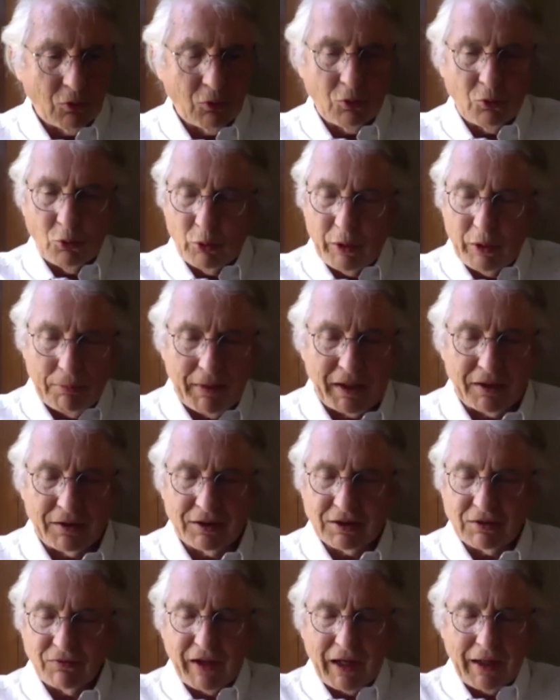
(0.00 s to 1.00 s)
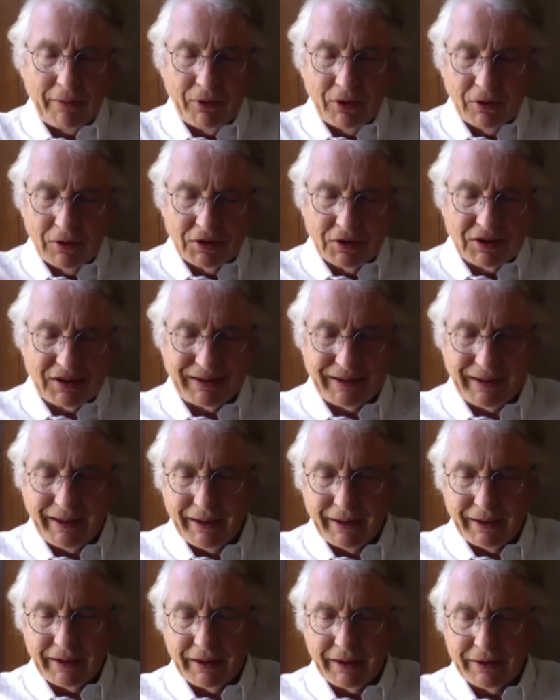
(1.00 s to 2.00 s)
we'd make this fabulous
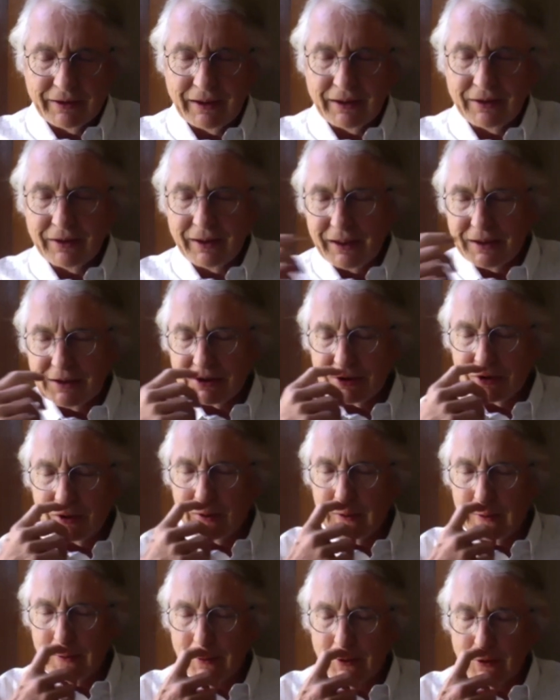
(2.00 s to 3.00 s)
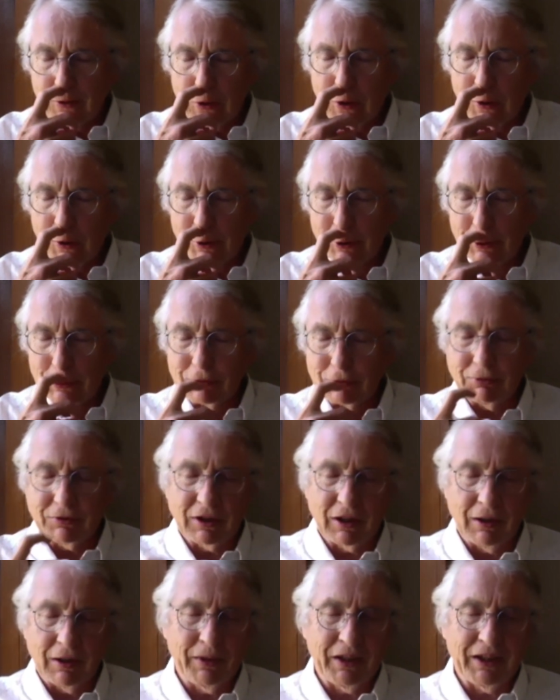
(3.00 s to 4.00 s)
thing. And then the lawyers would
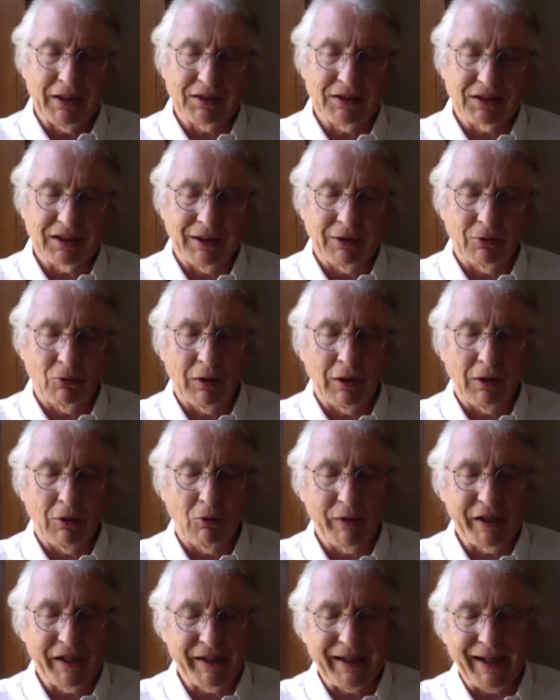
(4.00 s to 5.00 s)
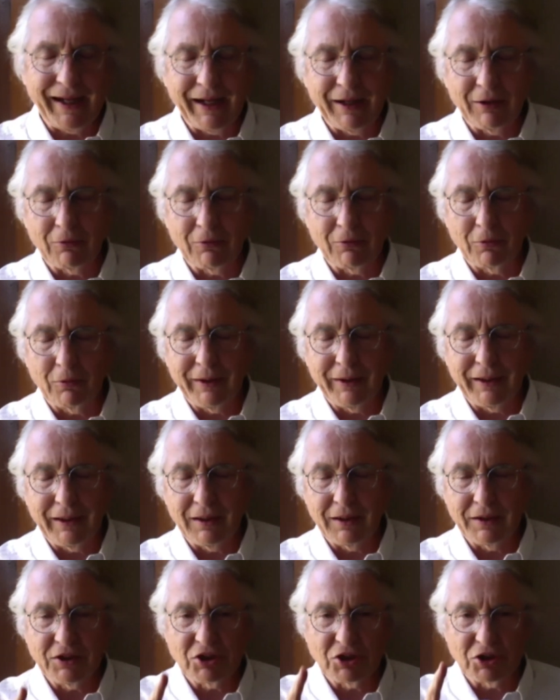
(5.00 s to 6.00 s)
come in and saying, well, we can't
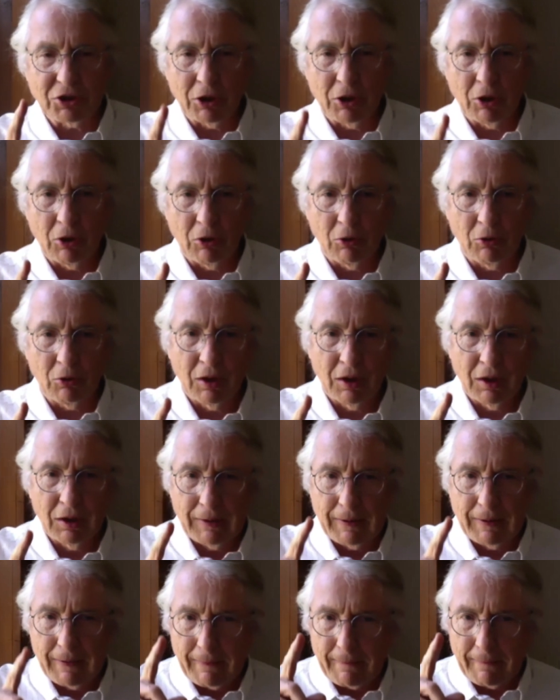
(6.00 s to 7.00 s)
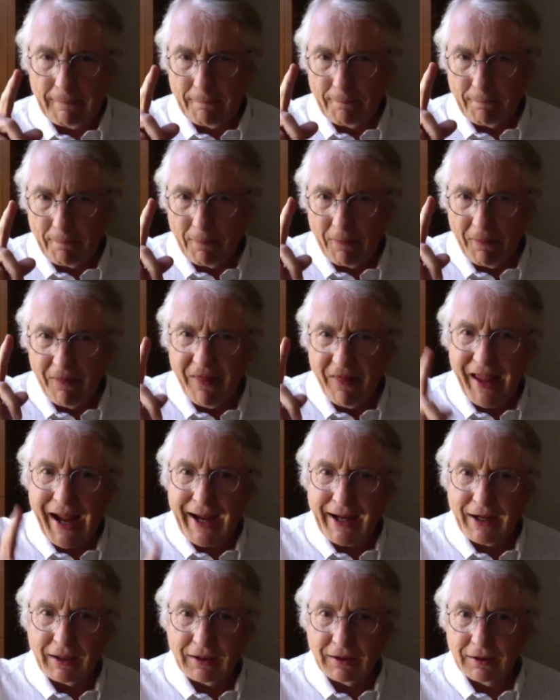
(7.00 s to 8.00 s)
really show
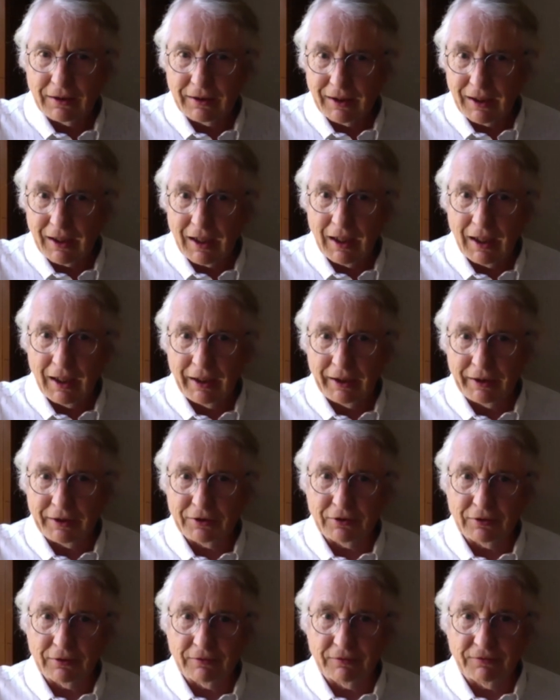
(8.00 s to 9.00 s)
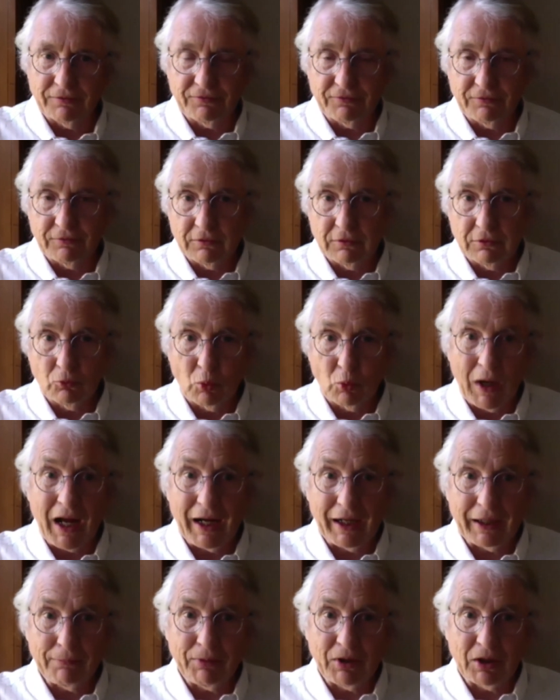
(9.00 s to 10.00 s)
that kind of
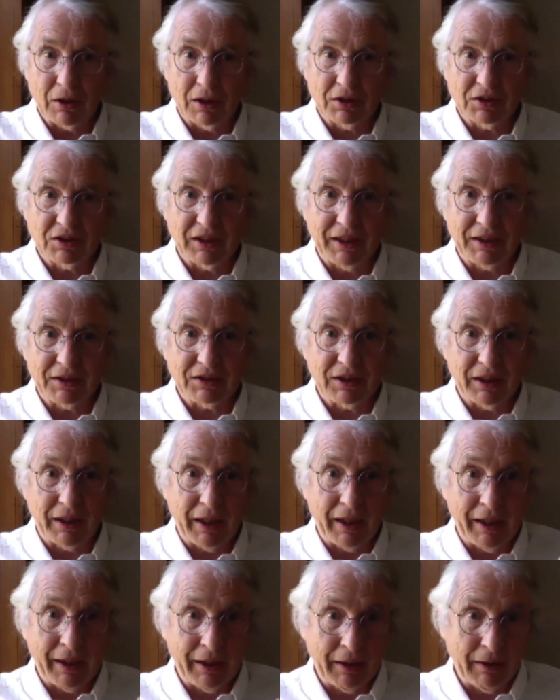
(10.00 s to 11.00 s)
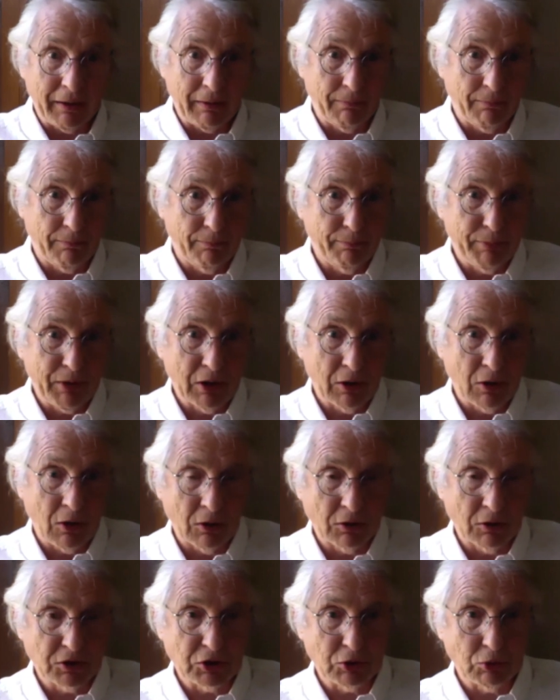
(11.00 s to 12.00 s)
ride because
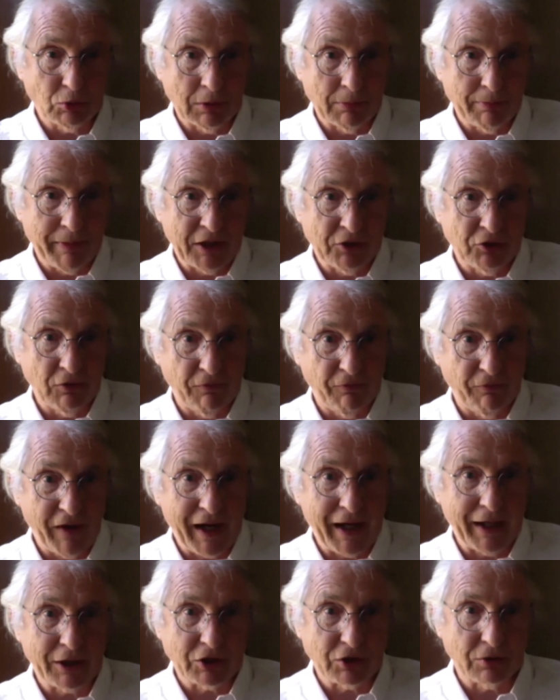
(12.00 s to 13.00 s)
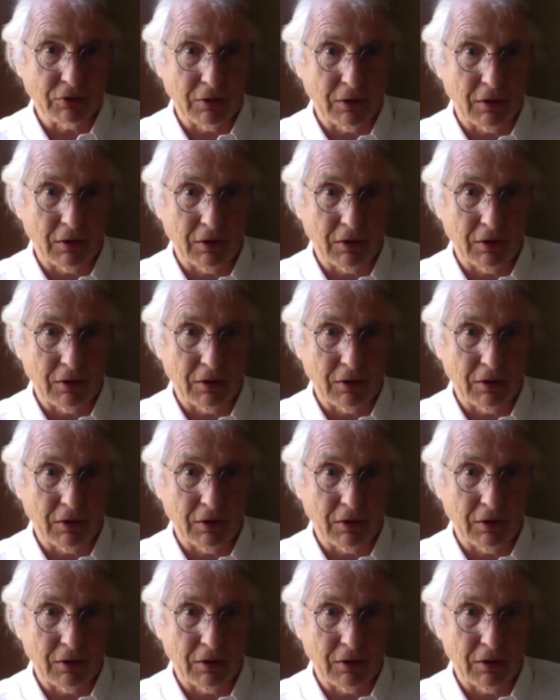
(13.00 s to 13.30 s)
belongs to a manufacturer.